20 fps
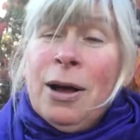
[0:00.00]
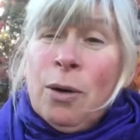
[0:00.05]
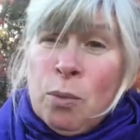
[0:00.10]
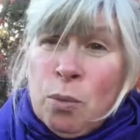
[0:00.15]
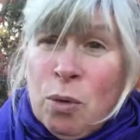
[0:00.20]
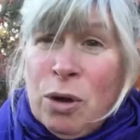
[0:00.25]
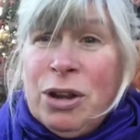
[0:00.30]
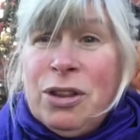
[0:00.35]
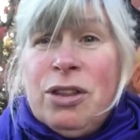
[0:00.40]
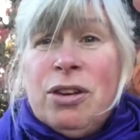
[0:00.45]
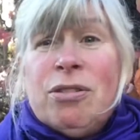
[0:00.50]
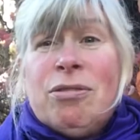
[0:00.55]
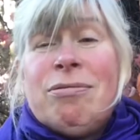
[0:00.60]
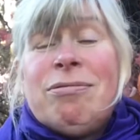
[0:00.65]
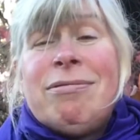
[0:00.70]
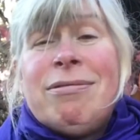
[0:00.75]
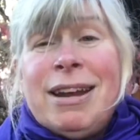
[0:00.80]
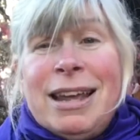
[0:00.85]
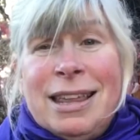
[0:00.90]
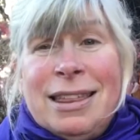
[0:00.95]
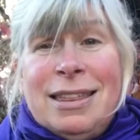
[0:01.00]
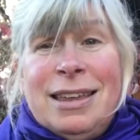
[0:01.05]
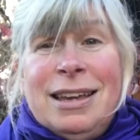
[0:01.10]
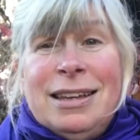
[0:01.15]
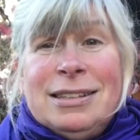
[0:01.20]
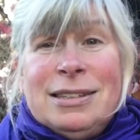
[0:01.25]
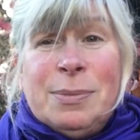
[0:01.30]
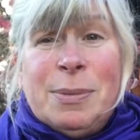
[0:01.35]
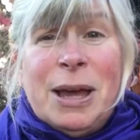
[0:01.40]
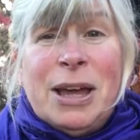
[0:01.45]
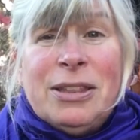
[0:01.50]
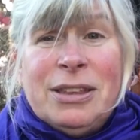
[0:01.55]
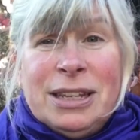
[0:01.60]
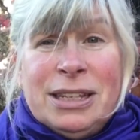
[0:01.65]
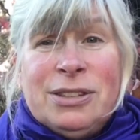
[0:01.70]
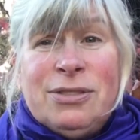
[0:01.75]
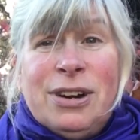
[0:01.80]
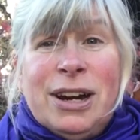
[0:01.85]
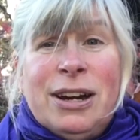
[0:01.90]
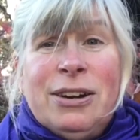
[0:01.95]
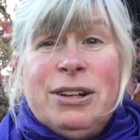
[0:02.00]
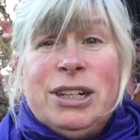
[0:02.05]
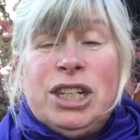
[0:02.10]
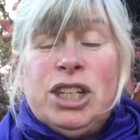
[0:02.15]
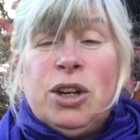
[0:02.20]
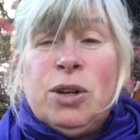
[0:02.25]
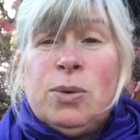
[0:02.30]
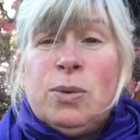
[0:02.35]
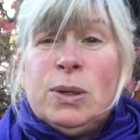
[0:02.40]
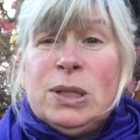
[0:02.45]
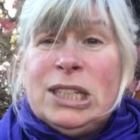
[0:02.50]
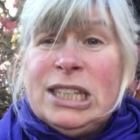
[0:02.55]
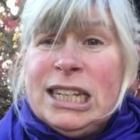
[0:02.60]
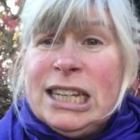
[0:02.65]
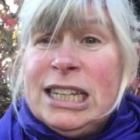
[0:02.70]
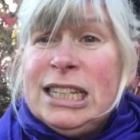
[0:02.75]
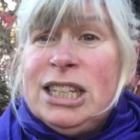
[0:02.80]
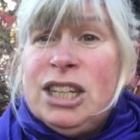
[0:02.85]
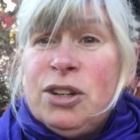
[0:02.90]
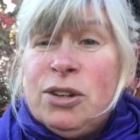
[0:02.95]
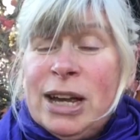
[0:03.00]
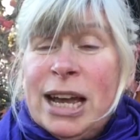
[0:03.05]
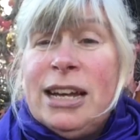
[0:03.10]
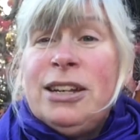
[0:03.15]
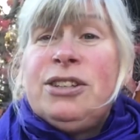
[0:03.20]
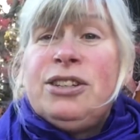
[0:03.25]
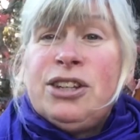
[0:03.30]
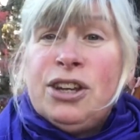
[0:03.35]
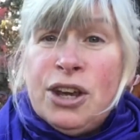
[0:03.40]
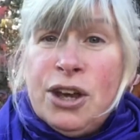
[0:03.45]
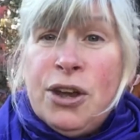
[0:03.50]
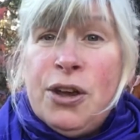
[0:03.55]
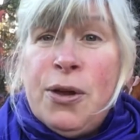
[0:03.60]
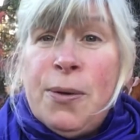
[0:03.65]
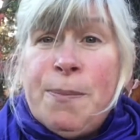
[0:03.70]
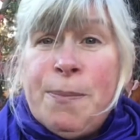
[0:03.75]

One of the great things about these flowering dogwoods is you get 2